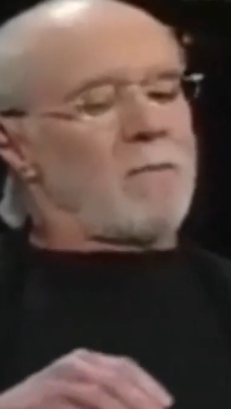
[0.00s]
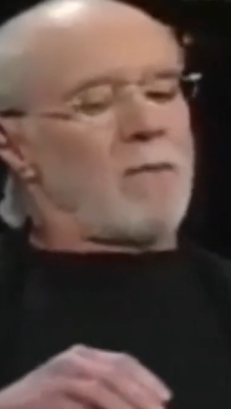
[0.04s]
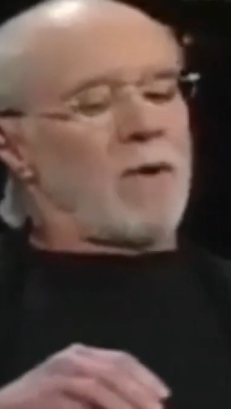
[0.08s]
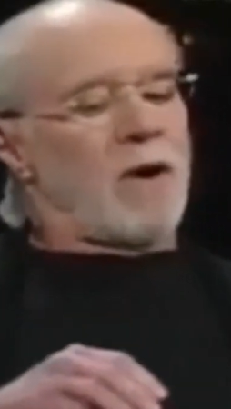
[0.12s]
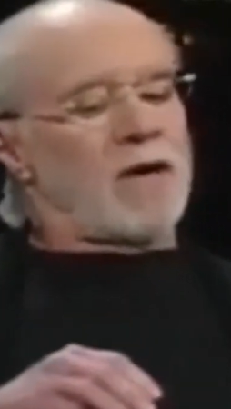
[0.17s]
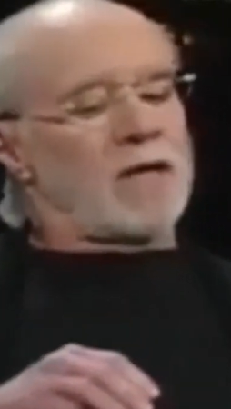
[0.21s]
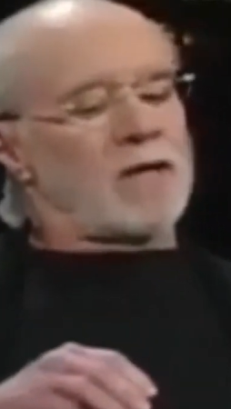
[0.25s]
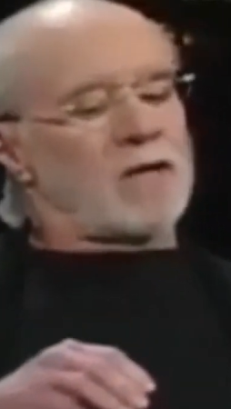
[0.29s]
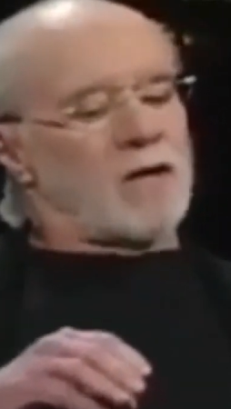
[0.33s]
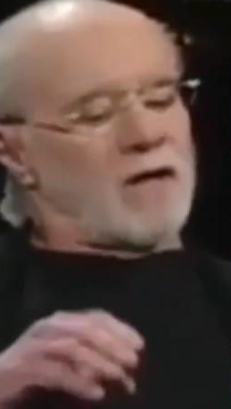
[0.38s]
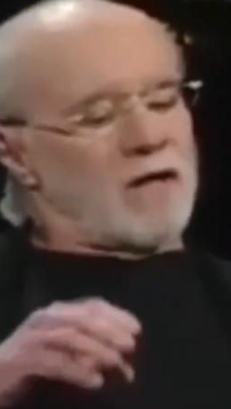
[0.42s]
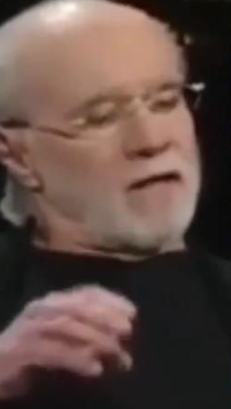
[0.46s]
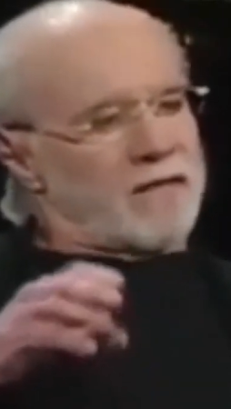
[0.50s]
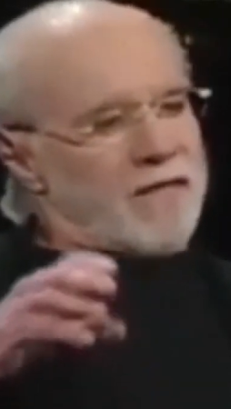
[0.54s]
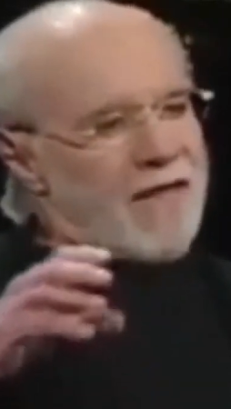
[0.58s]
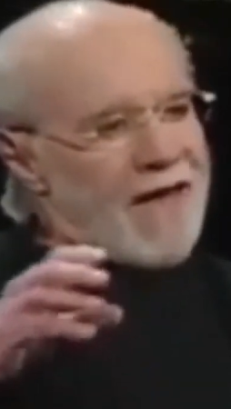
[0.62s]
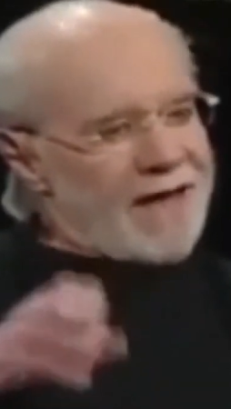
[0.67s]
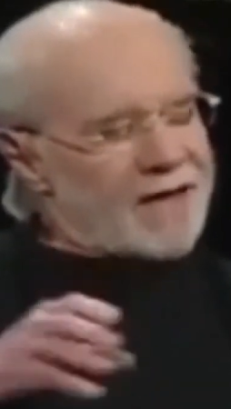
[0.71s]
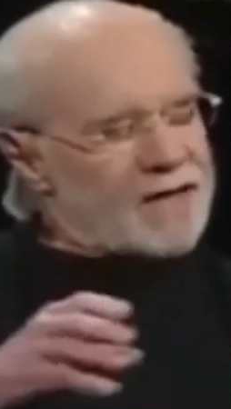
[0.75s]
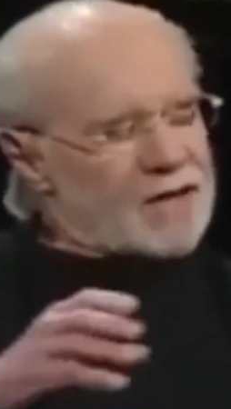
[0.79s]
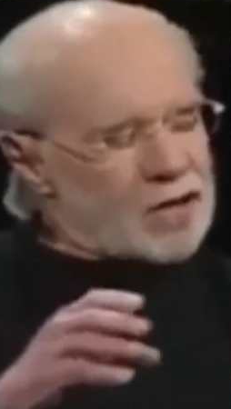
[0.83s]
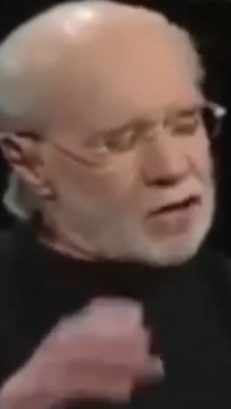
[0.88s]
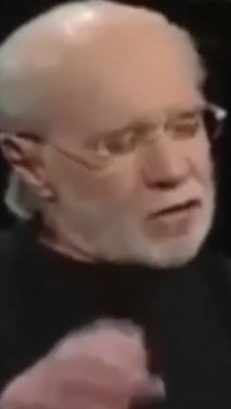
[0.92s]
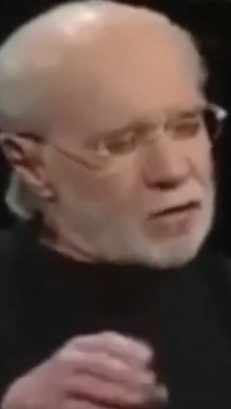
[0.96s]
But
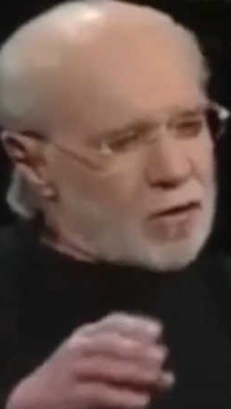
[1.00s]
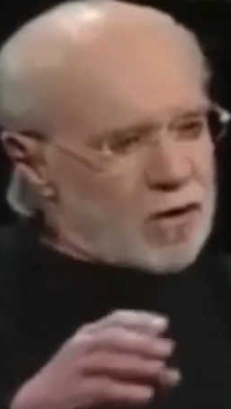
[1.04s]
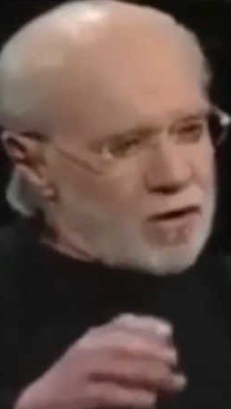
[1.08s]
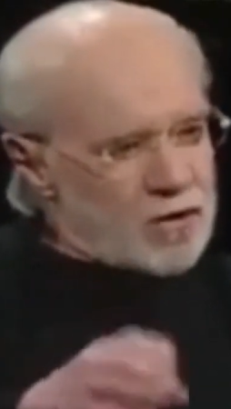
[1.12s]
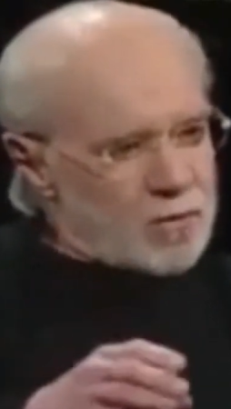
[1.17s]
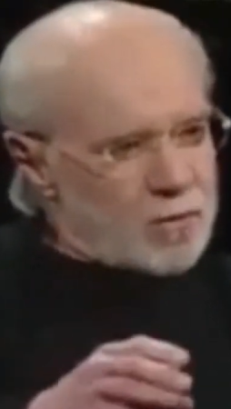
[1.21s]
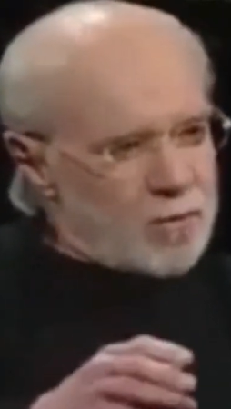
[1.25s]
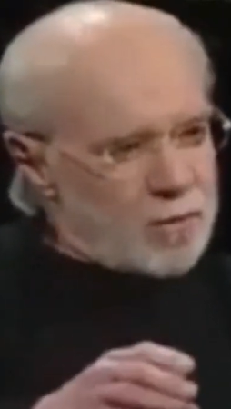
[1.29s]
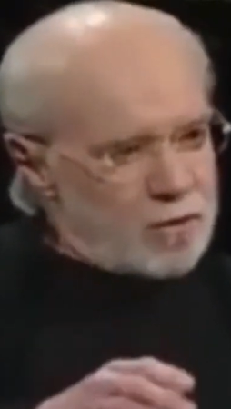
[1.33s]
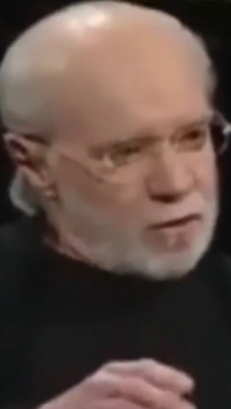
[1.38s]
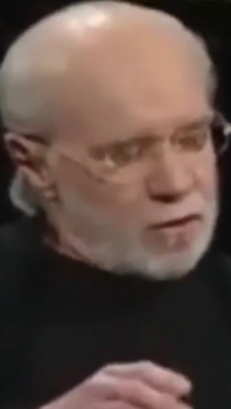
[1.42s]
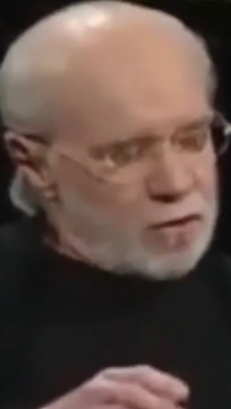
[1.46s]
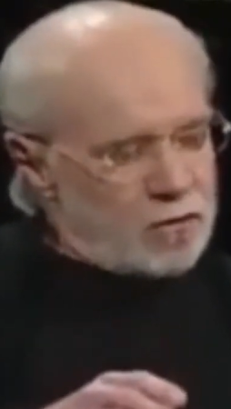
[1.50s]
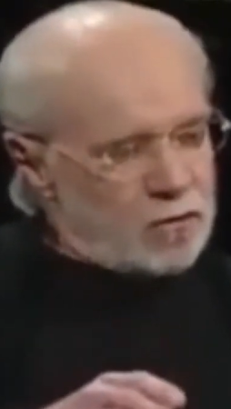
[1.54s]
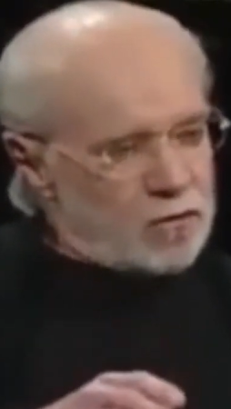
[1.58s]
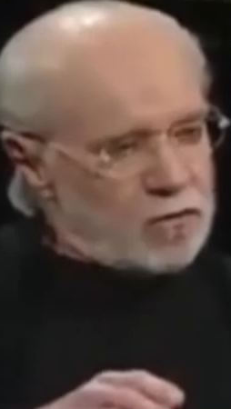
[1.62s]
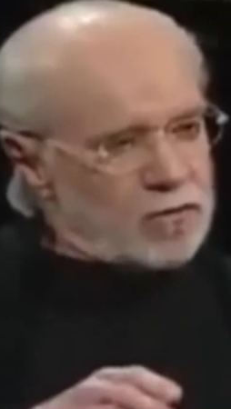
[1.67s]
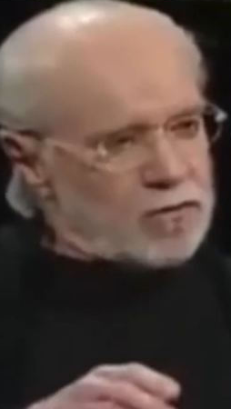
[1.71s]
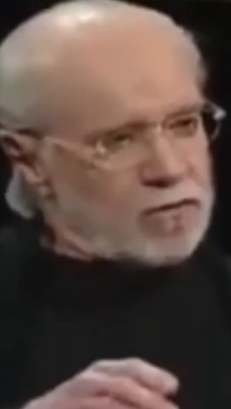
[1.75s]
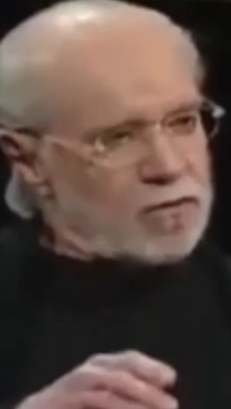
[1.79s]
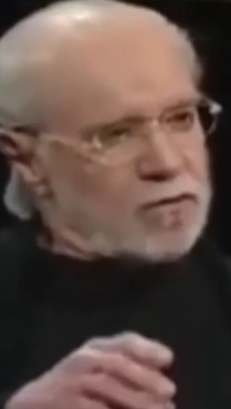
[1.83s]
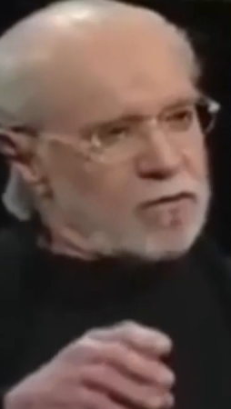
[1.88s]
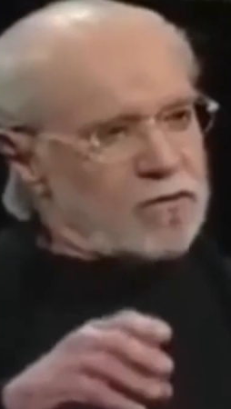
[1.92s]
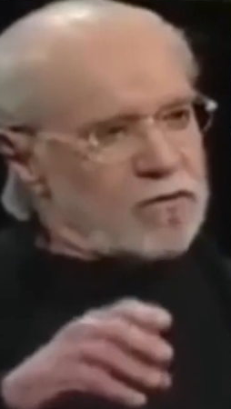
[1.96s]
that too has been
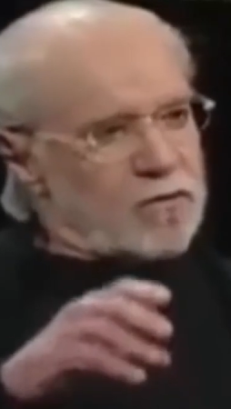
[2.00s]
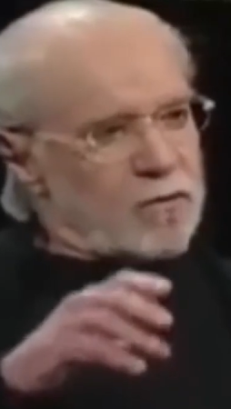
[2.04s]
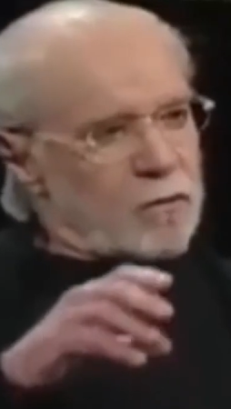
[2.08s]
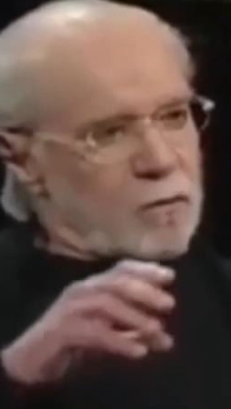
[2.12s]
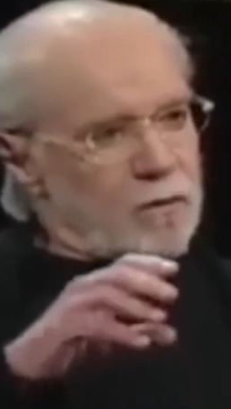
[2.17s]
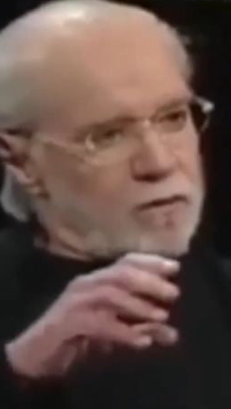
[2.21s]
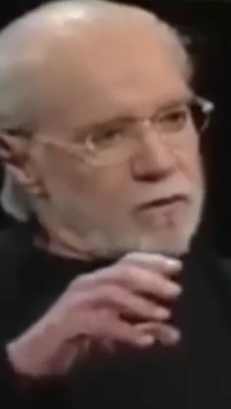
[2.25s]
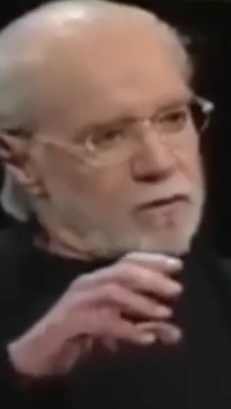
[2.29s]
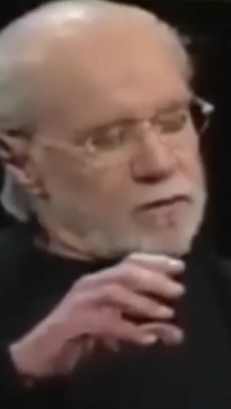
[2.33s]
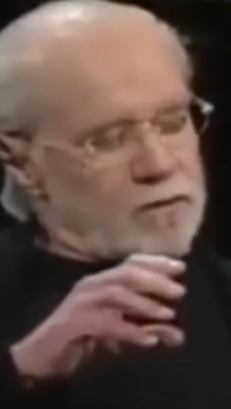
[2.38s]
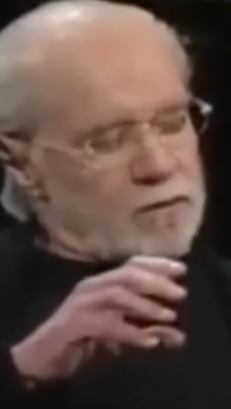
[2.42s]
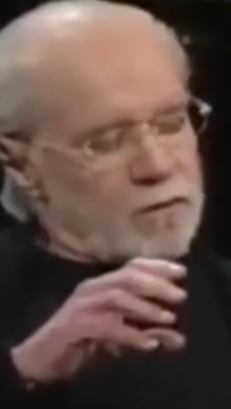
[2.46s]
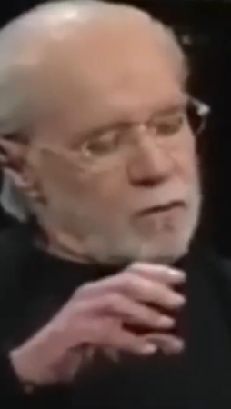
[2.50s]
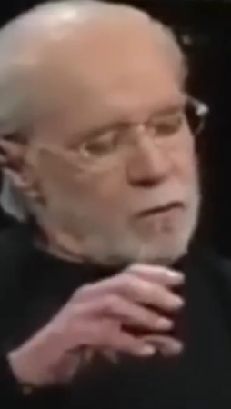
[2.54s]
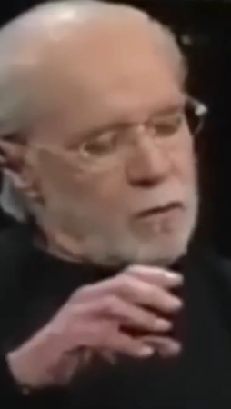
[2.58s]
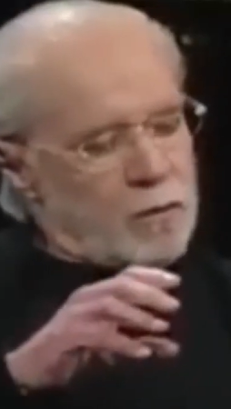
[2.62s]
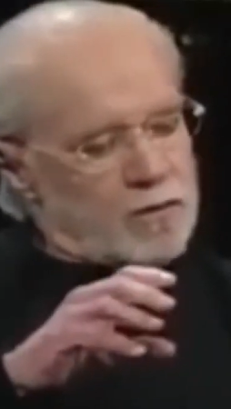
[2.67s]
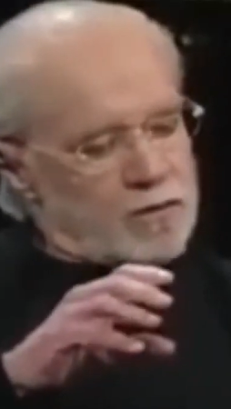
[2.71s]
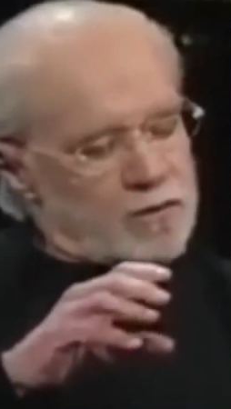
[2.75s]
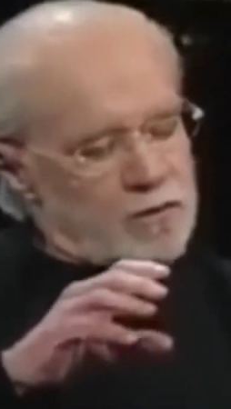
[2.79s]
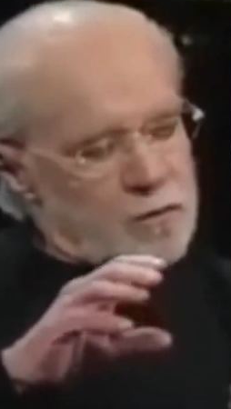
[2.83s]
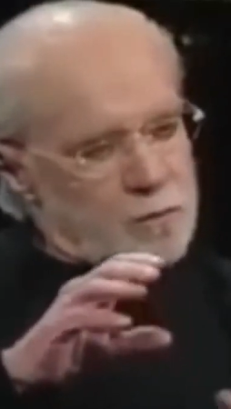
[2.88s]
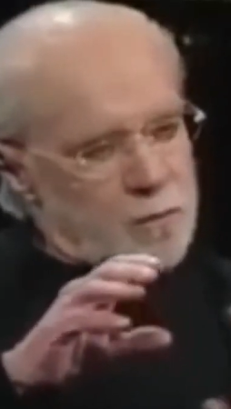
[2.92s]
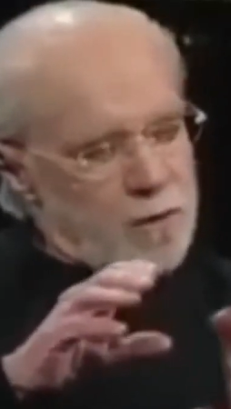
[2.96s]
used with
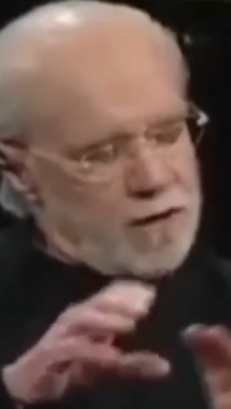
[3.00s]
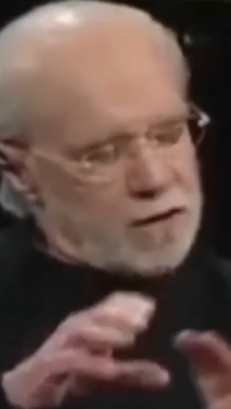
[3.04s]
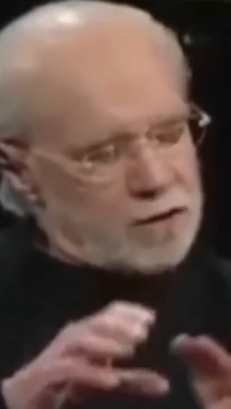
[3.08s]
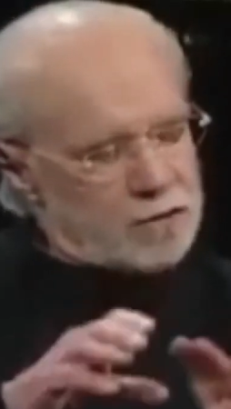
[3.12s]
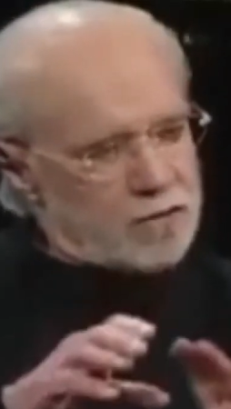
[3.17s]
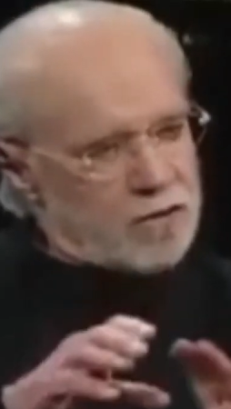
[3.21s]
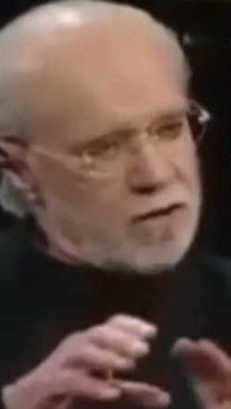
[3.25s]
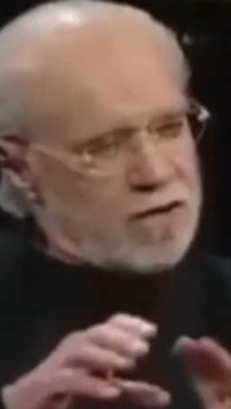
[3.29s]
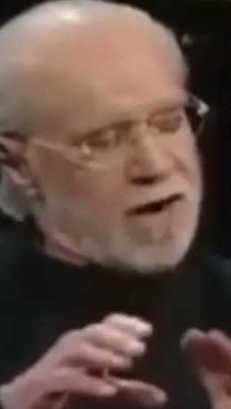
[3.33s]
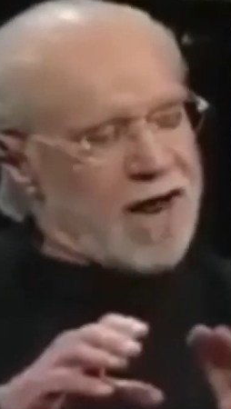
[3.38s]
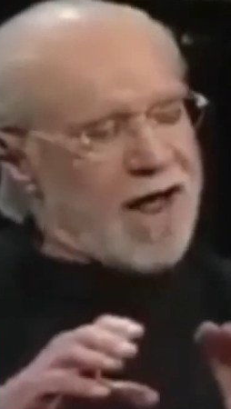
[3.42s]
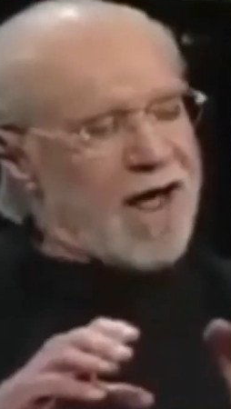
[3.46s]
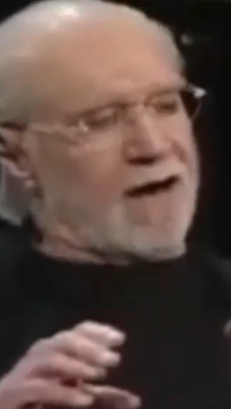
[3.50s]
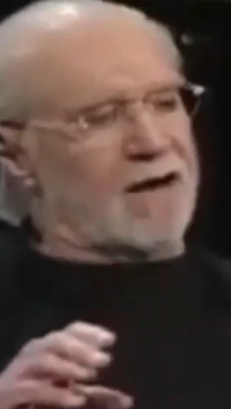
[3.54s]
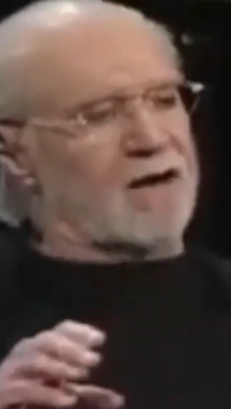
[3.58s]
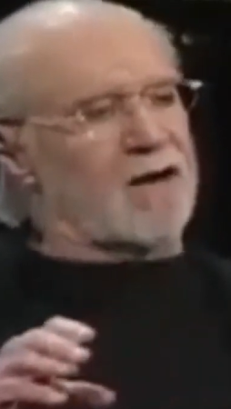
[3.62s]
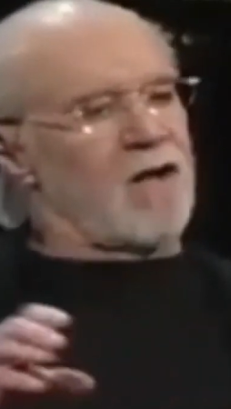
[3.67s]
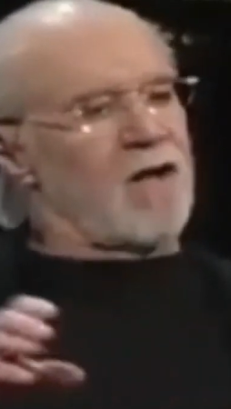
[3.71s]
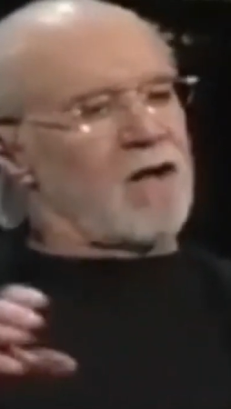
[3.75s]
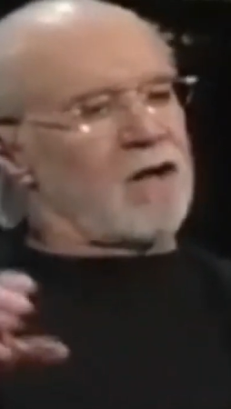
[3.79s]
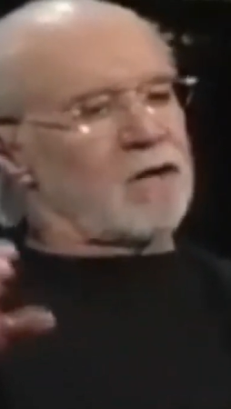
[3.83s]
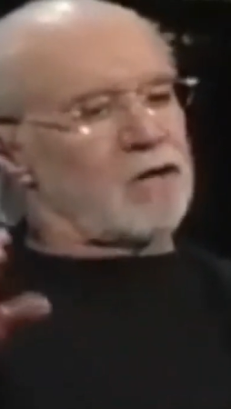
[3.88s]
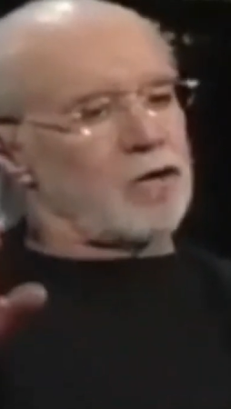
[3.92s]
this Patriot Act